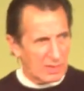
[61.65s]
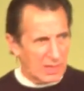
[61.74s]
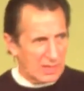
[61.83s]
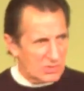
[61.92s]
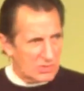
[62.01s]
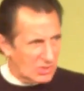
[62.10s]

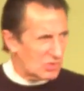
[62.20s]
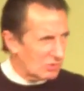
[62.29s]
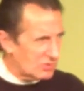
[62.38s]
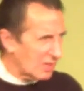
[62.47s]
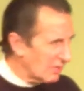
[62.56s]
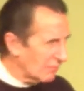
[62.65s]
And he's just
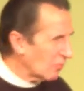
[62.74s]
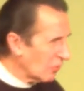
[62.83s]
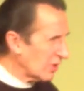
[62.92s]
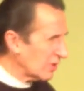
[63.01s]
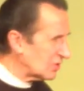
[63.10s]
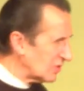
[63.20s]
using different
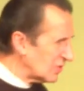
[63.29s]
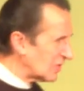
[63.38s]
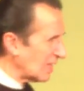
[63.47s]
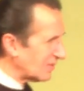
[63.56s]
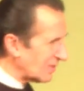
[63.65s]
words to state the